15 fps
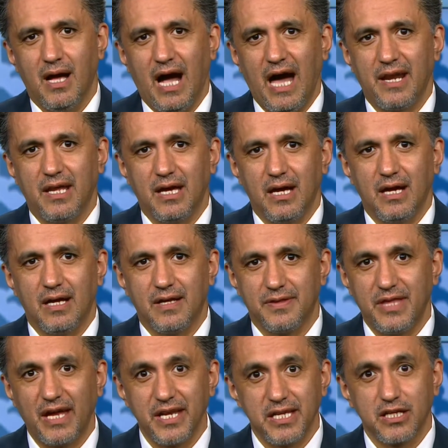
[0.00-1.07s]
and
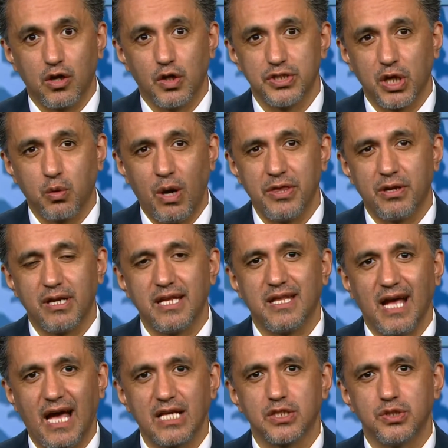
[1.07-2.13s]
that it consequently
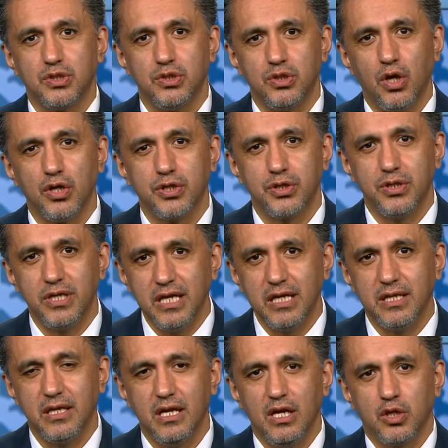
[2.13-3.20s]
has not
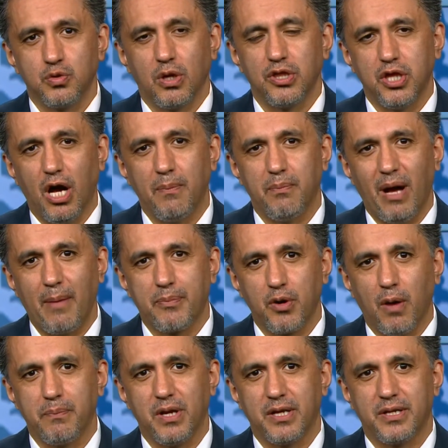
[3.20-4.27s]
need to adopt
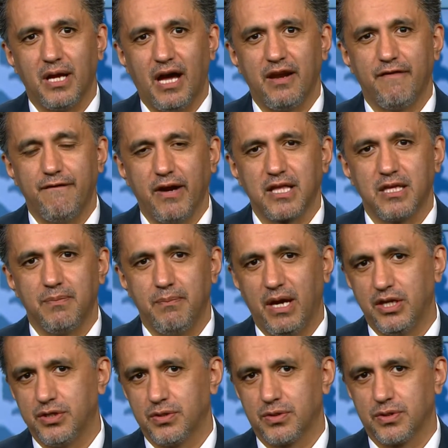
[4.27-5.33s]
appropriate and effective
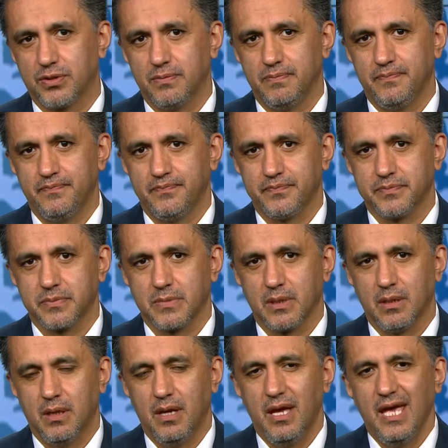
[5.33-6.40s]
measures.
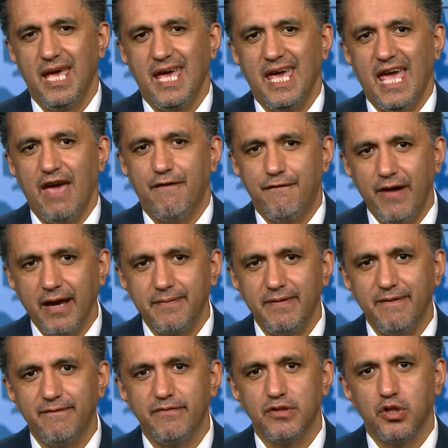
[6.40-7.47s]

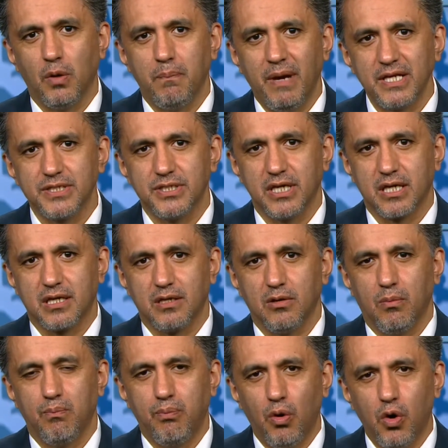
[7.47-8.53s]
Effective domestic,
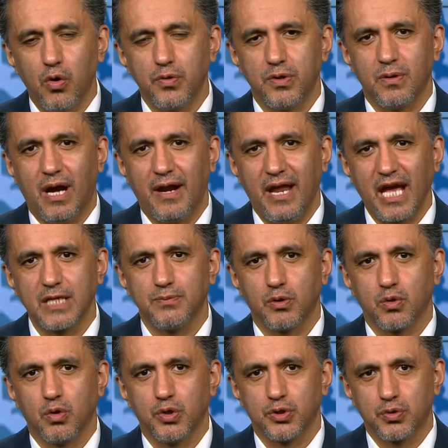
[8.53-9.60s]
border, and
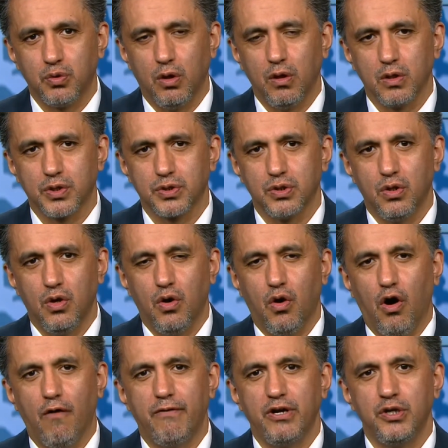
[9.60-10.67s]
export controls
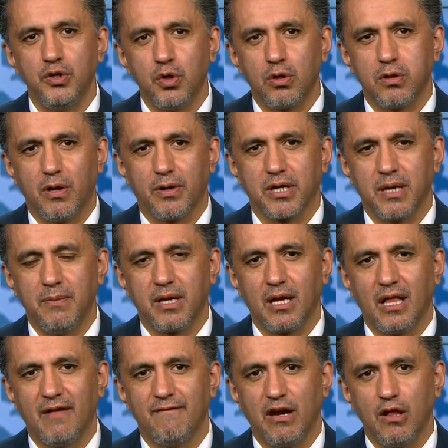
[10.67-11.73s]
over nuclear,
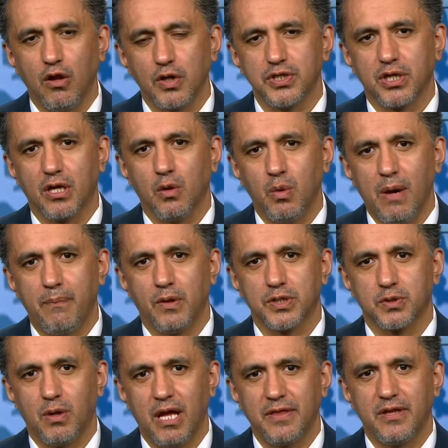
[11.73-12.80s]
chemical, and biological
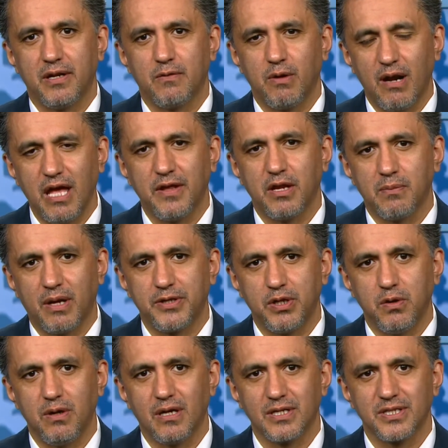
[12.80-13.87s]
weapons related
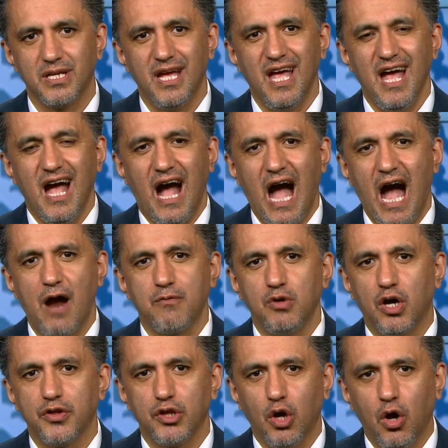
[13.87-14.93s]
materials are
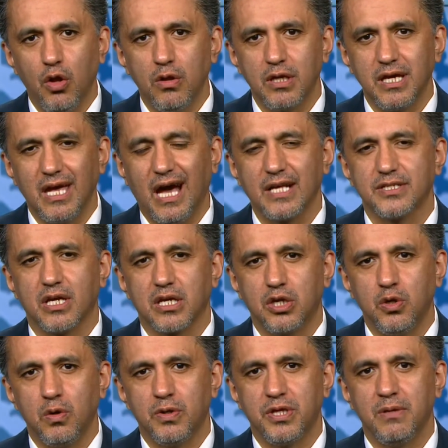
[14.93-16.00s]
not only a
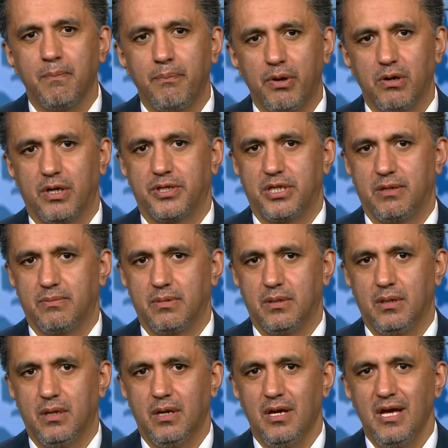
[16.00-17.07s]
security imperative,
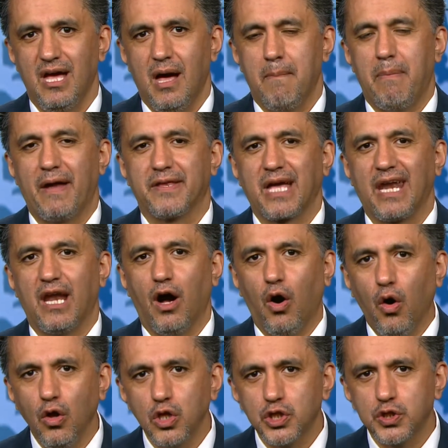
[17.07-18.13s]
but can
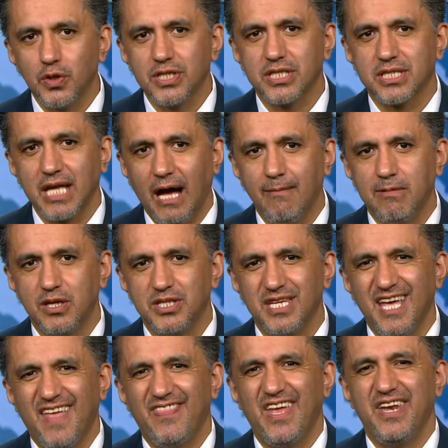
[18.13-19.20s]
also establish
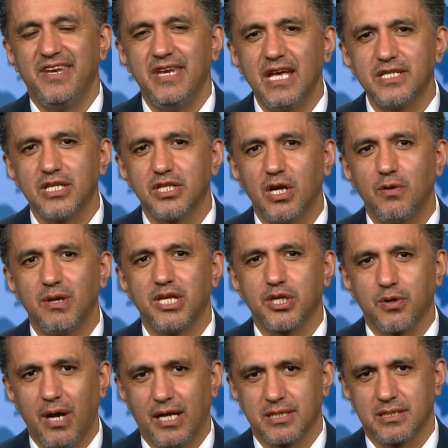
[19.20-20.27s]
the necessary
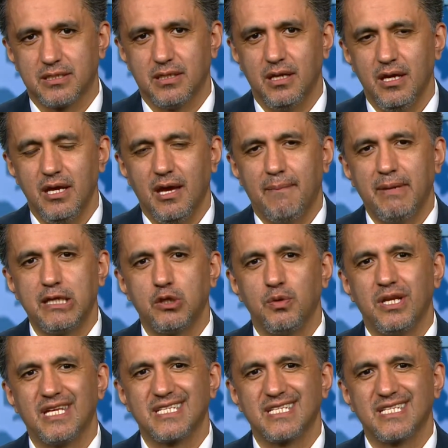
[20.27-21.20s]
trust between